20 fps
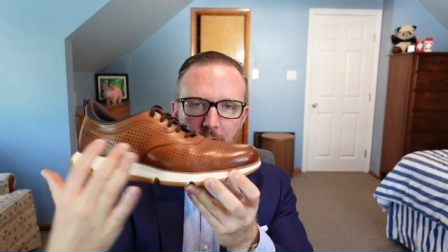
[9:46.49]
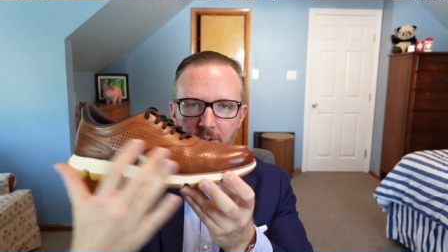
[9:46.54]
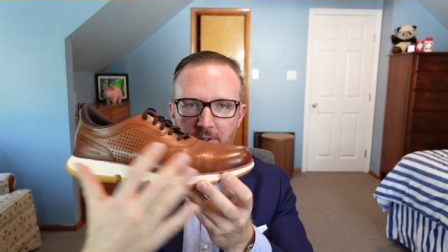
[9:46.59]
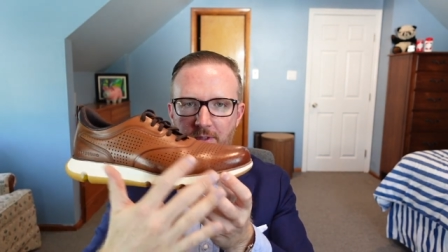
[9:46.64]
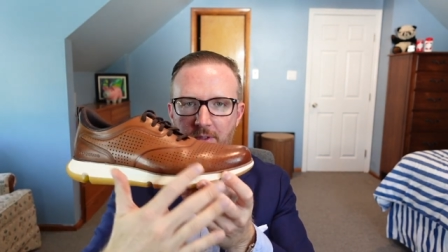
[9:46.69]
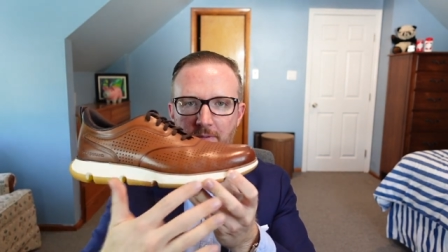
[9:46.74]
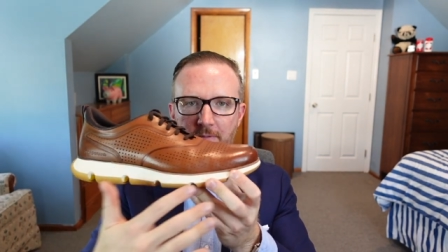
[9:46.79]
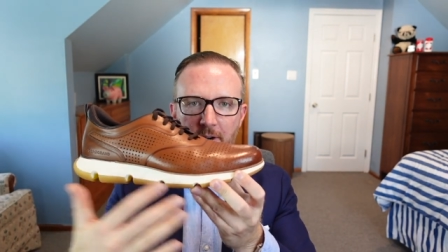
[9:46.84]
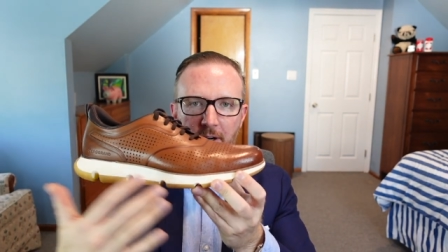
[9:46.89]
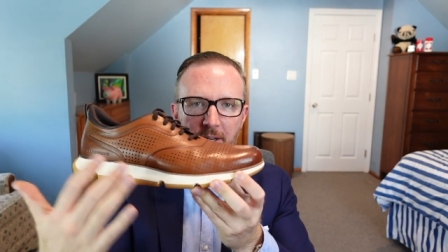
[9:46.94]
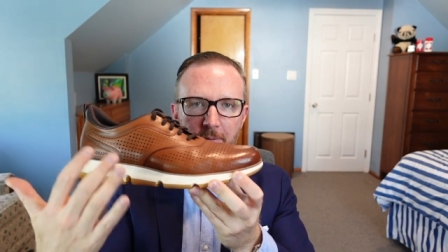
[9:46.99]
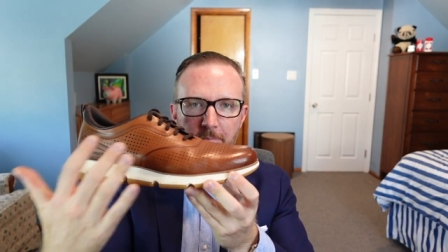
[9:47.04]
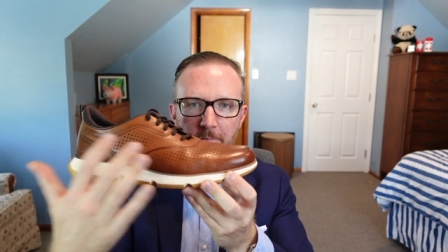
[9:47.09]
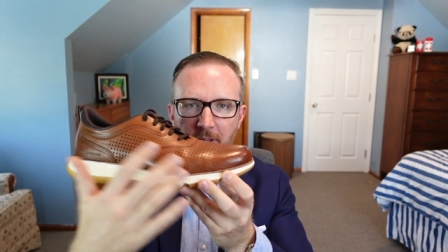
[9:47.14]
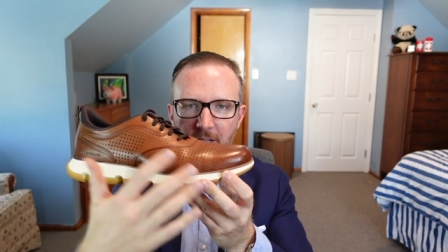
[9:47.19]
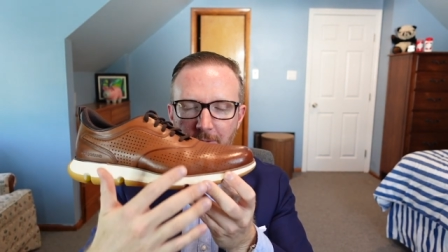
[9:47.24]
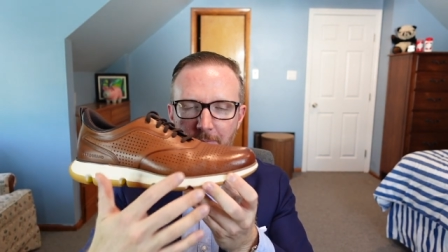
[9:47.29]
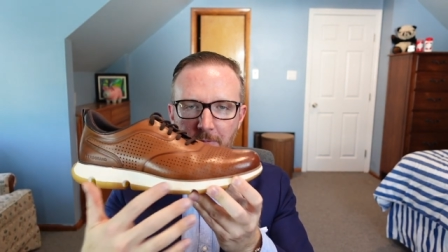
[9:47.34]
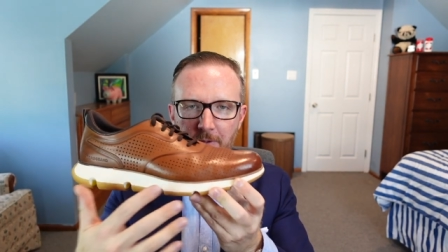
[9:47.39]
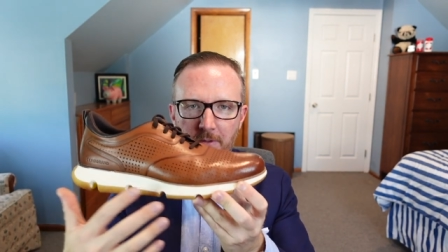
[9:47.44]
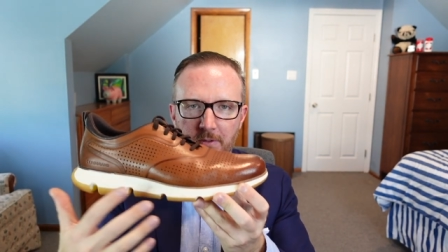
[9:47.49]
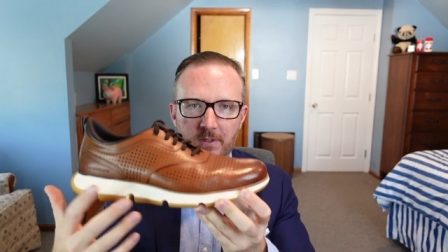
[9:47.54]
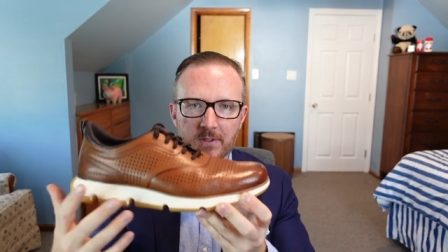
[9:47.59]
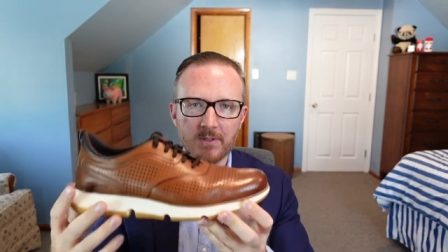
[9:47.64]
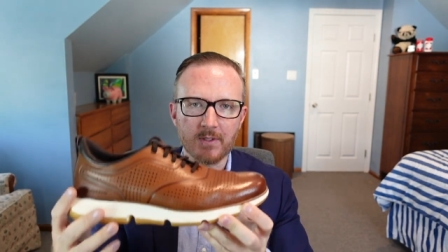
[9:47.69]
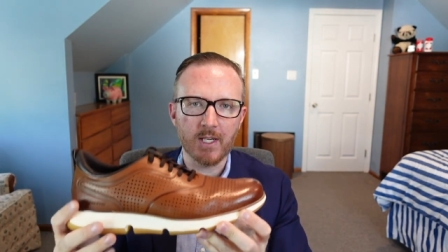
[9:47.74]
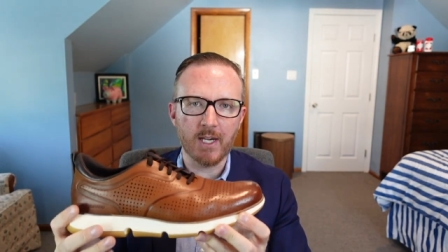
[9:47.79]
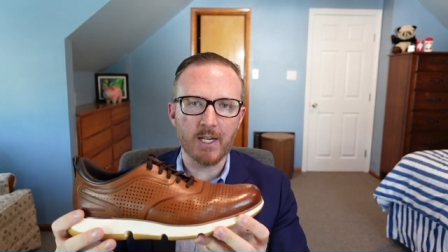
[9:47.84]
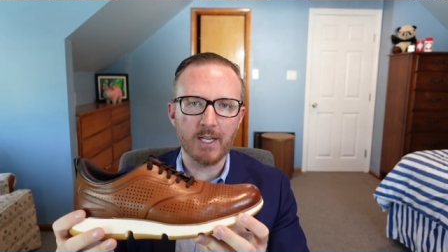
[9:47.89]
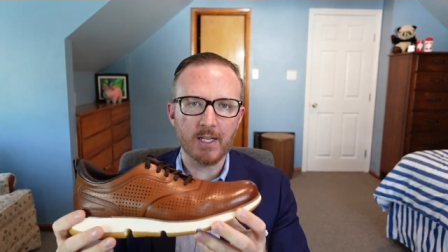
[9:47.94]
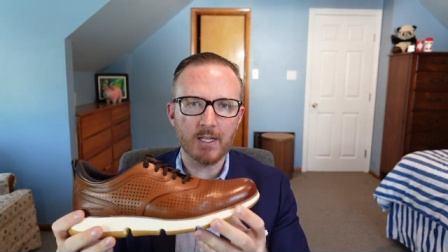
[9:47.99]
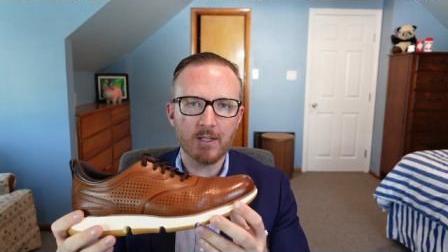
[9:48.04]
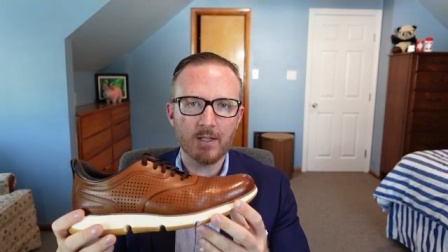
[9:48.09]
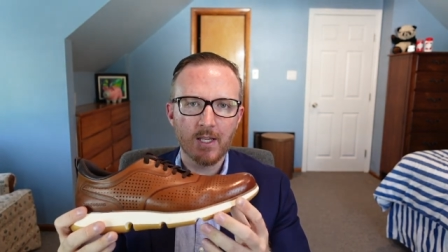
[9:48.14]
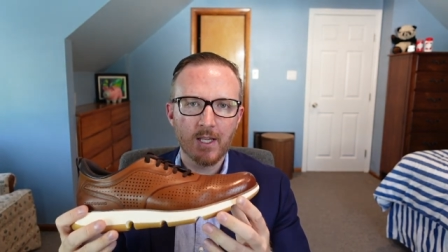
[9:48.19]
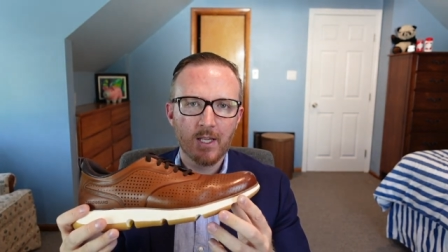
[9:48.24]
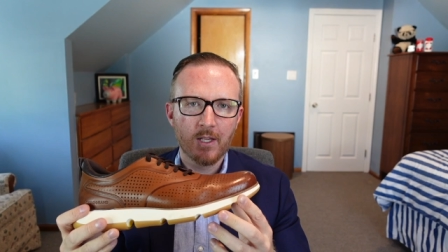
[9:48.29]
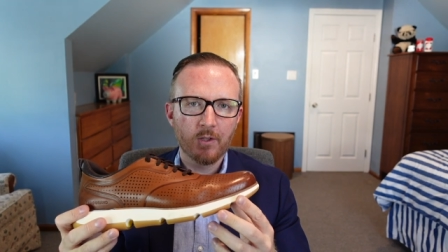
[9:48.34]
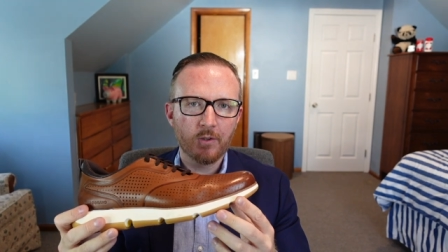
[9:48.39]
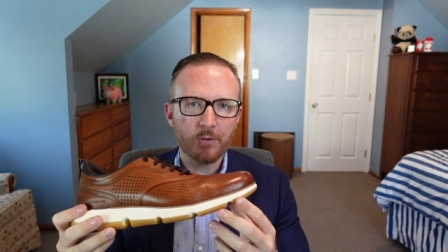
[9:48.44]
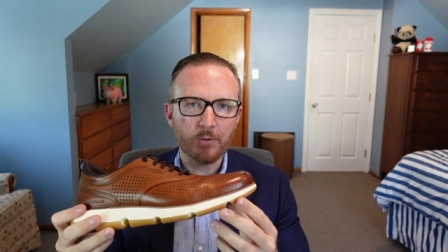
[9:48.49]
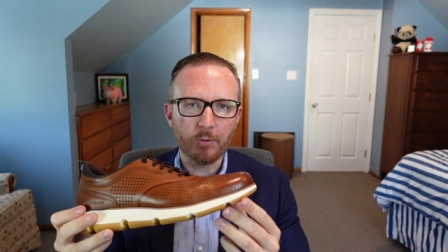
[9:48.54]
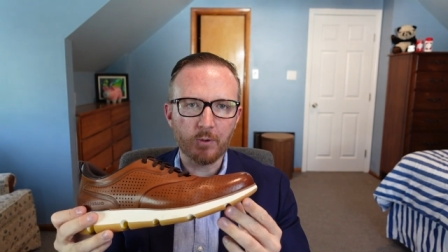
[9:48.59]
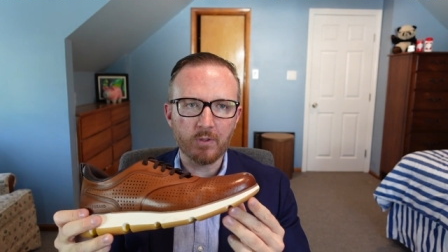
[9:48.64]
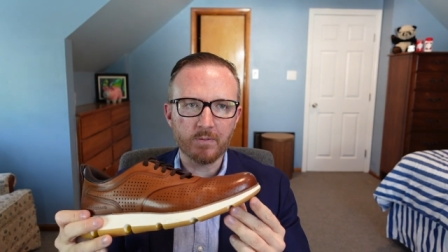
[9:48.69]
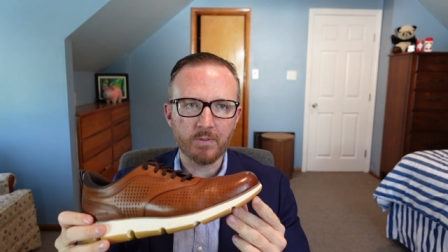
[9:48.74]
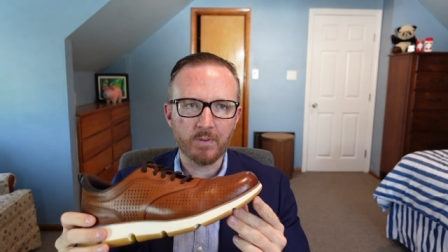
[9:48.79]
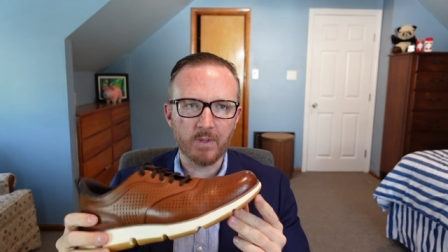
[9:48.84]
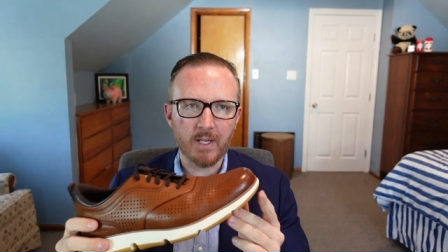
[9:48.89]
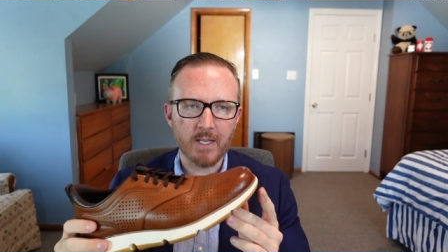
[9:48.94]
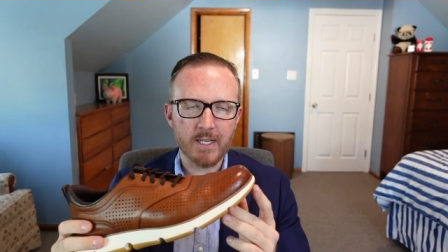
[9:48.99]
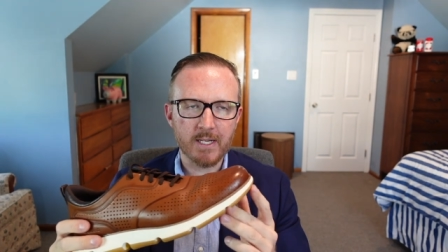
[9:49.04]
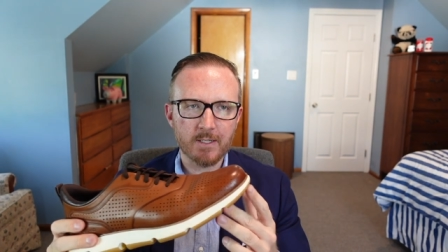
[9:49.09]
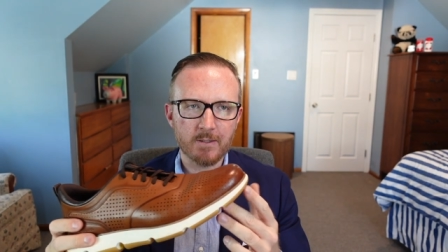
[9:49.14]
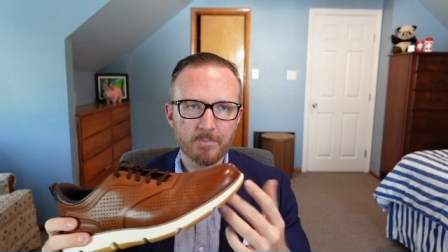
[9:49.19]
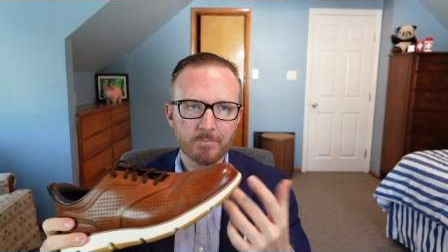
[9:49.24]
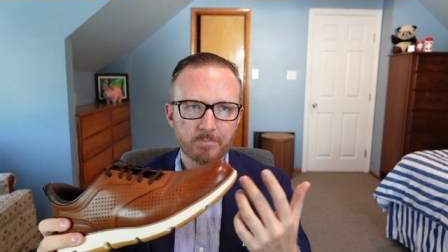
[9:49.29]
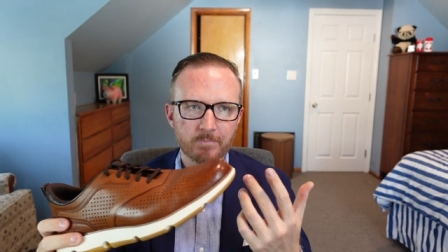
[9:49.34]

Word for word: just the very minimal design, sort of like